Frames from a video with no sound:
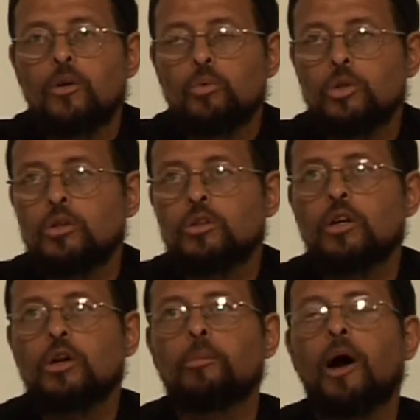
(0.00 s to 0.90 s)
We should
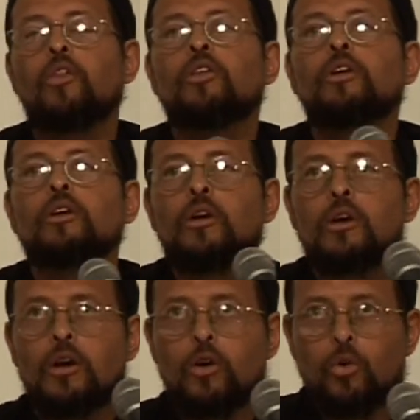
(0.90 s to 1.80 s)
think about the
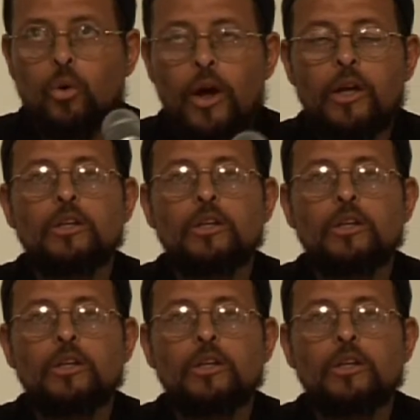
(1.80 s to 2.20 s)
great